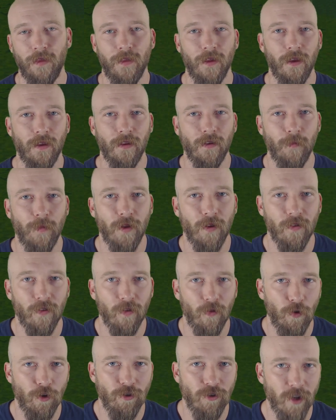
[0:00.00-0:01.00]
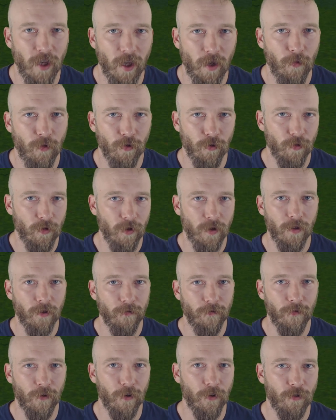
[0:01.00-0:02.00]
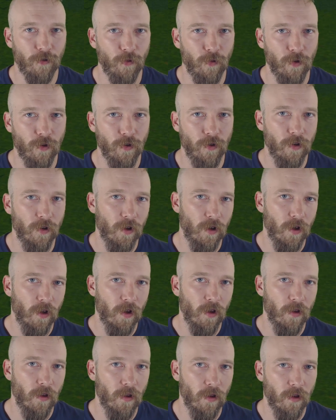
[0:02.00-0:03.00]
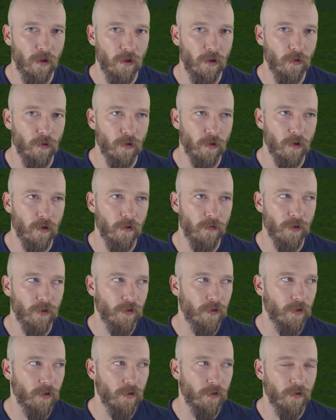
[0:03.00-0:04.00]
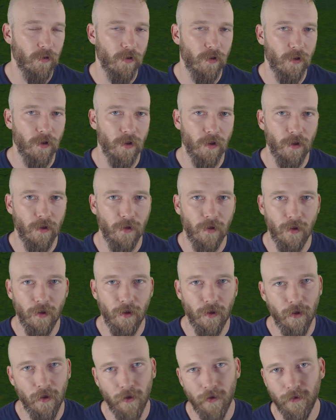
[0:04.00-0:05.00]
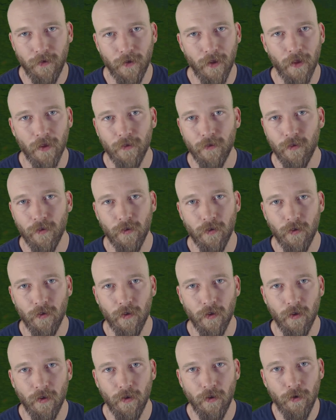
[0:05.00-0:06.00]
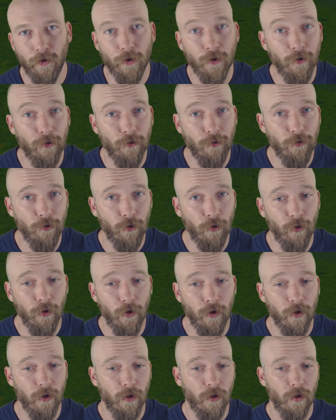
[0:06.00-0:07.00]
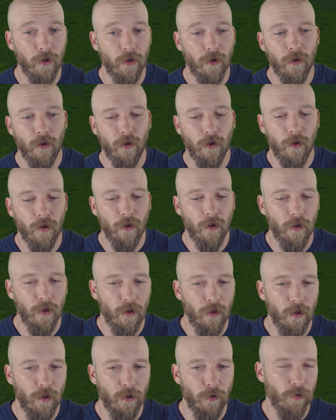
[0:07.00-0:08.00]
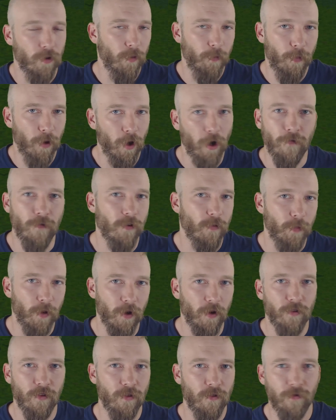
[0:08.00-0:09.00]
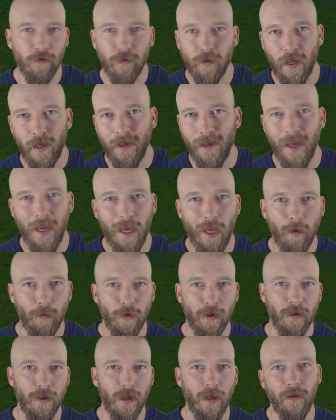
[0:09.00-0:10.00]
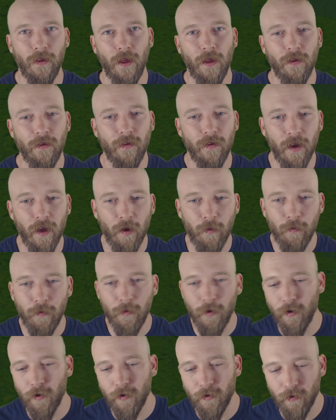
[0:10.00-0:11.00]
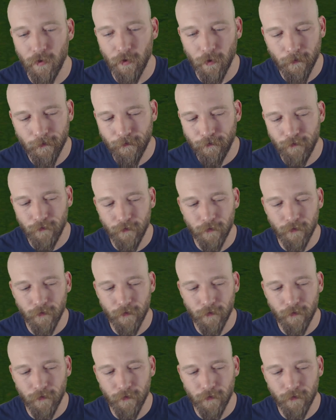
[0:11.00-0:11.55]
think it depends on which game was really the first one that you were of a certain intelligence that you could enjoy. You were the perfect person for that game at that time, you know. So